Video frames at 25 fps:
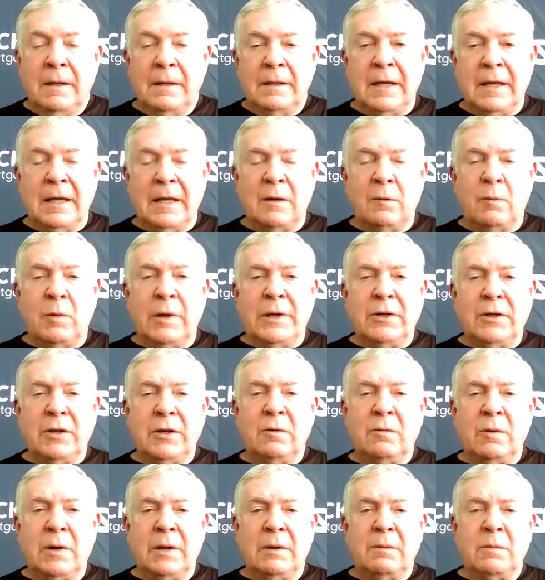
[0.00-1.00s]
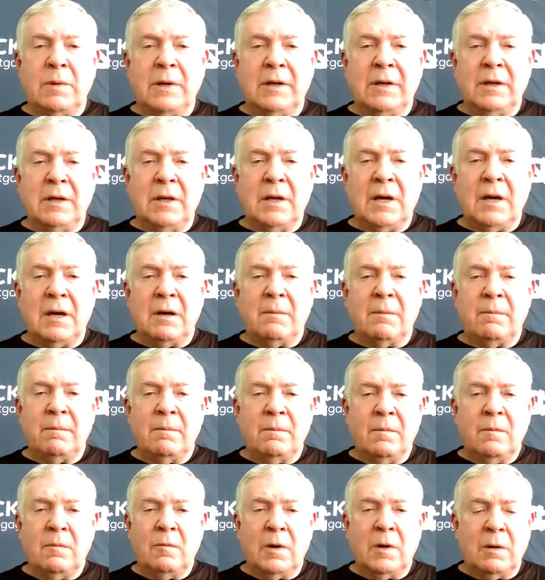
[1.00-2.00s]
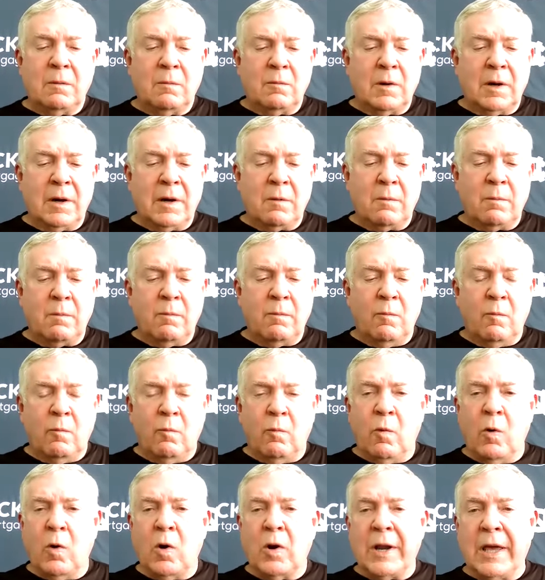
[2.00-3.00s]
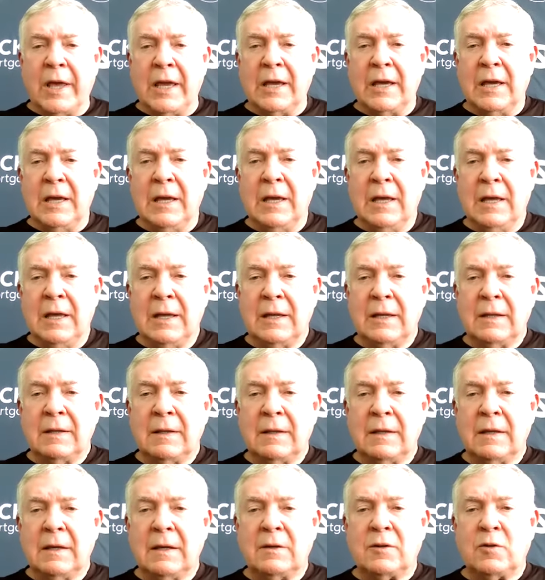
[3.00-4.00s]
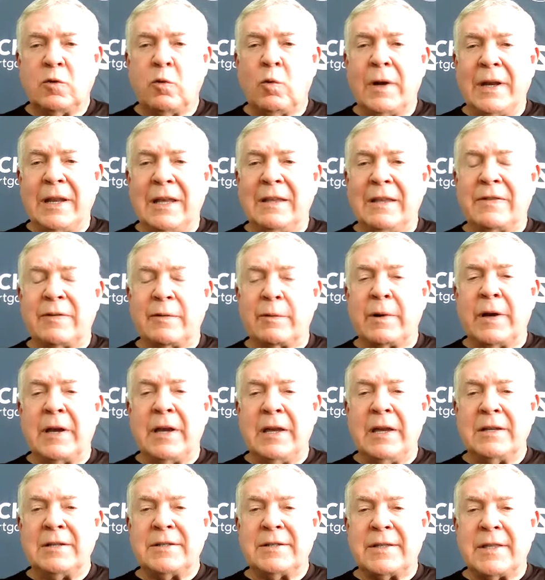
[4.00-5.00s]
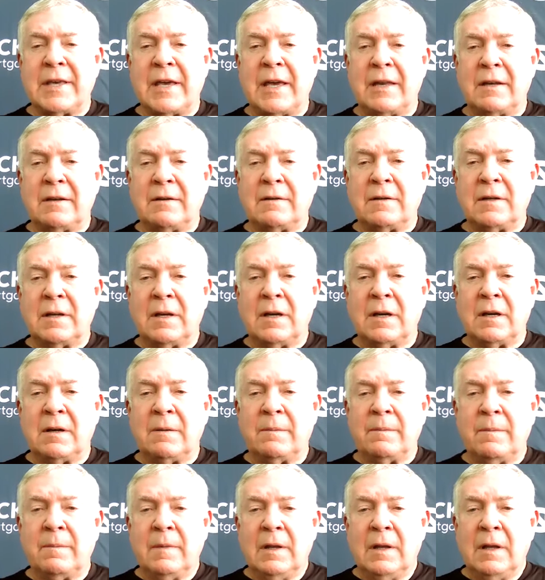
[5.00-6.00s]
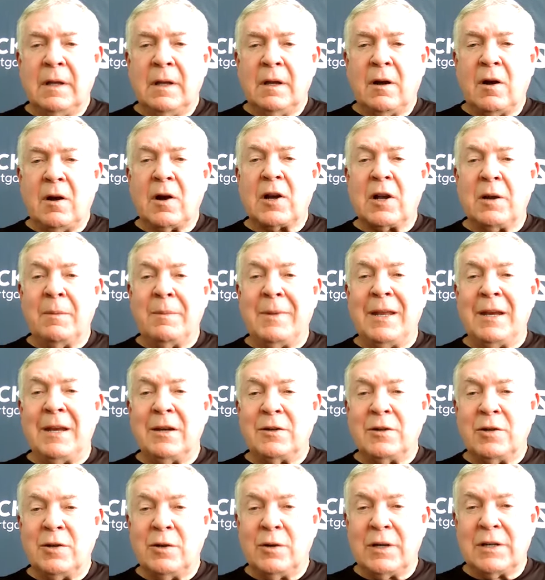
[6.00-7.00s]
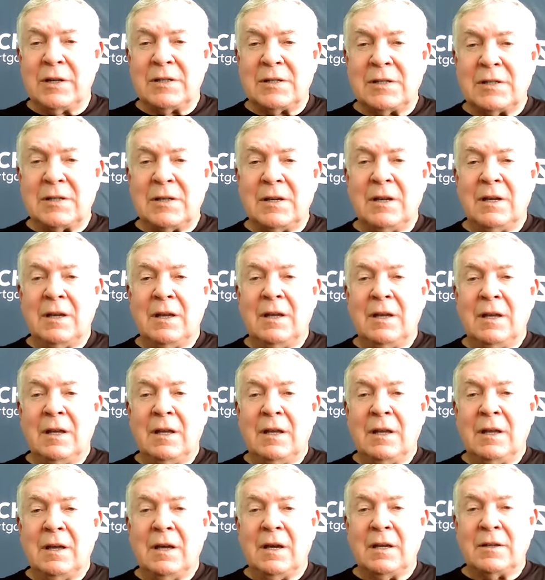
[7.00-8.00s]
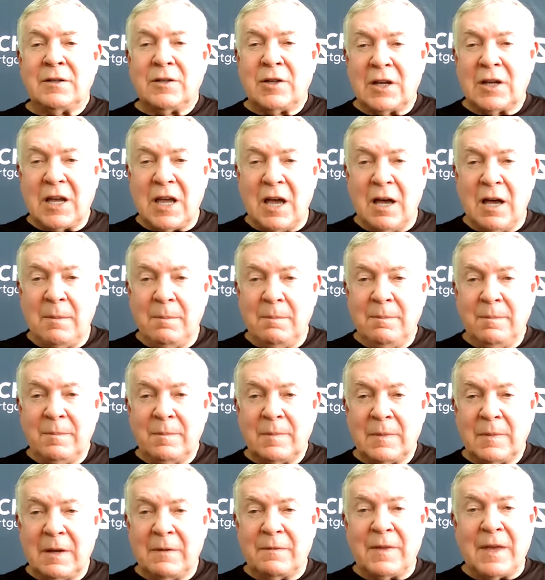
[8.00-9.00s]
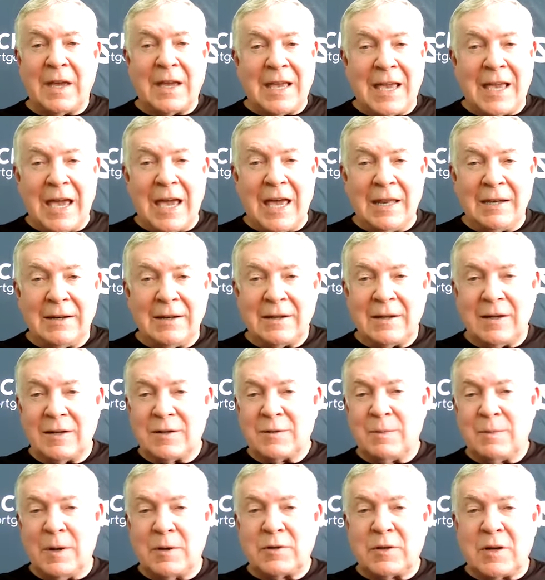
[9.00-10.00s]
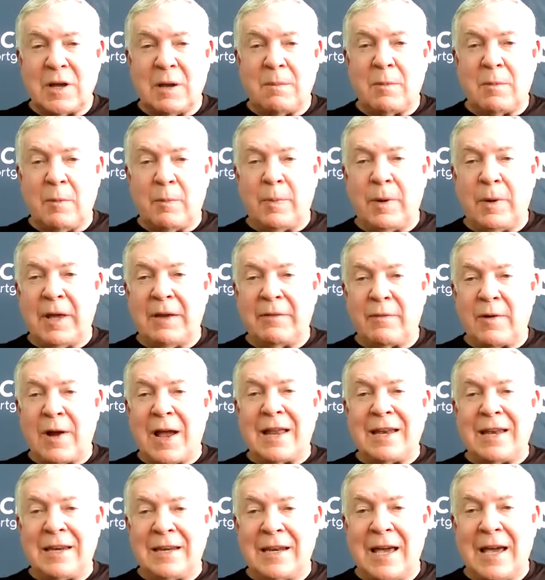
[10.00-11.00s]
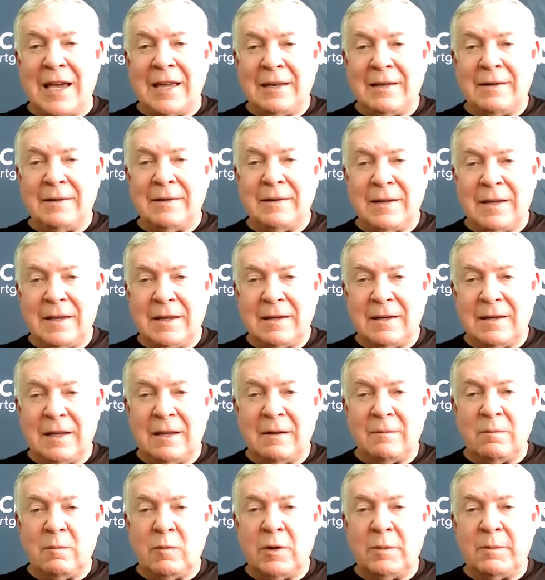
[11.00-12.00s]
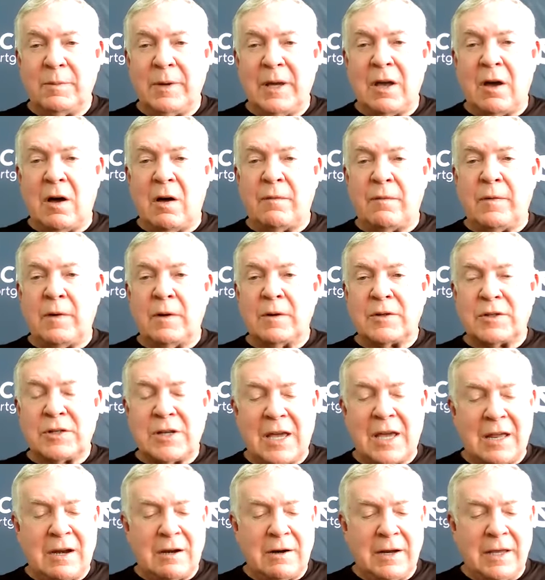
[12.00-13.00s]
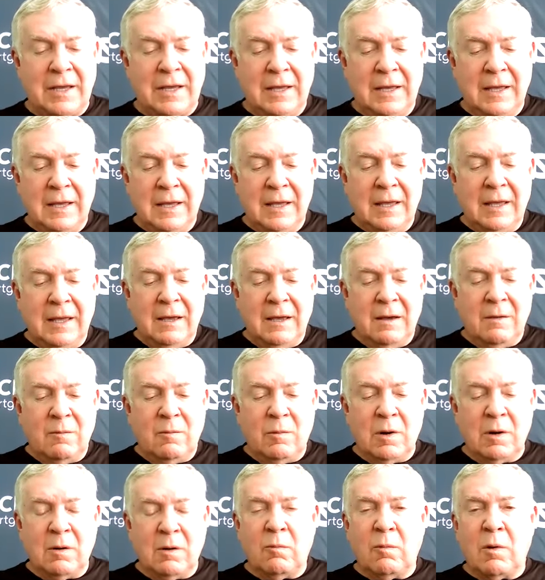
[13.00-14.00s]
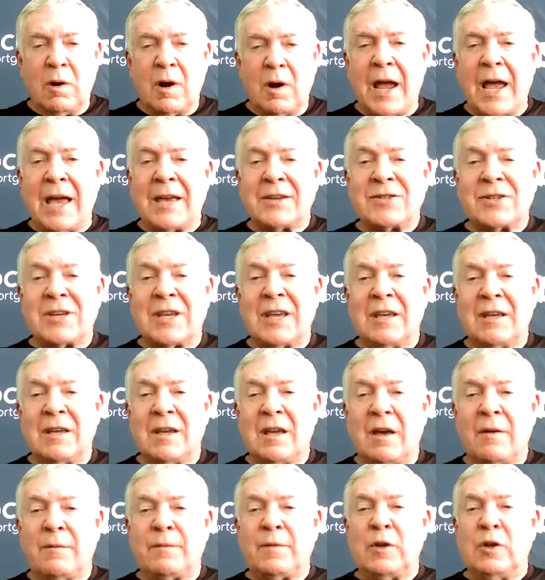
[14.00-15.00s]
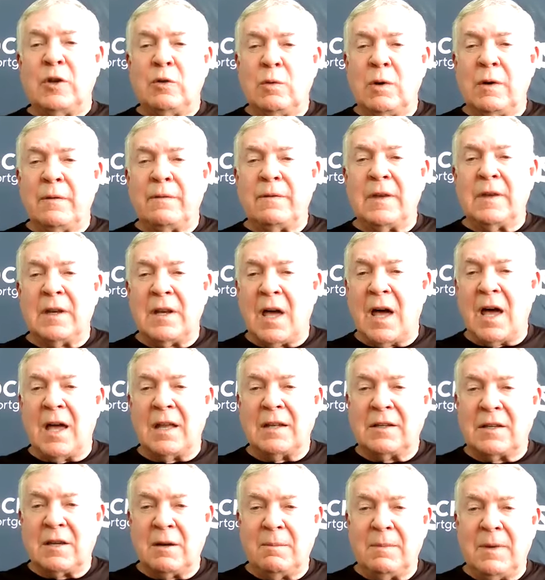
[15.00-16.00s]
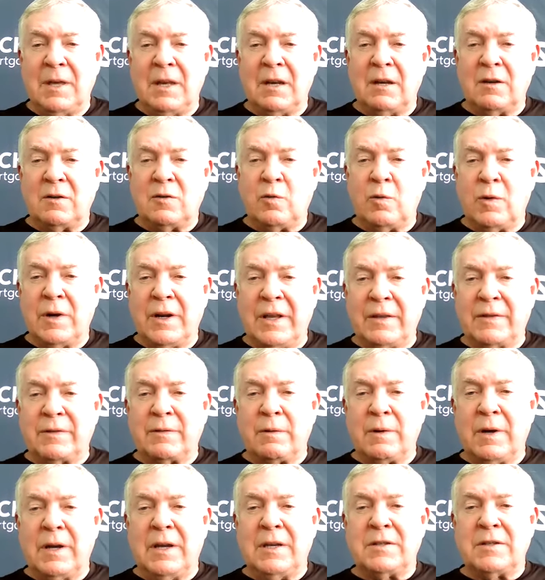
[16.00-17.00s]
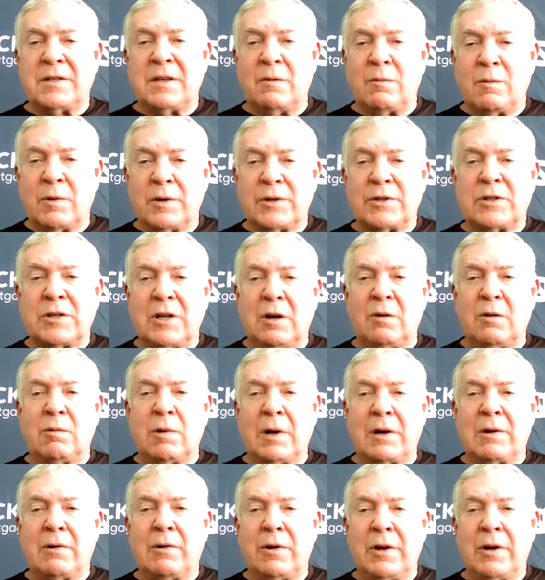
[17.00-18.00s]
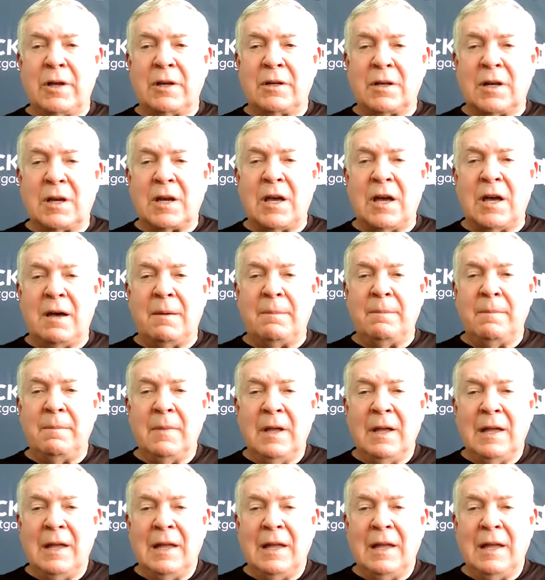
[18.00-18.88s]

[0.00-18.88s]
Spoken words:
Dina, we do. We're wanting the 23s that are committed to us to come if they can, because most of them will play Friday night and would be off on Saturday. We're asking a few of the non-committed 23s that we're still recruiting to come.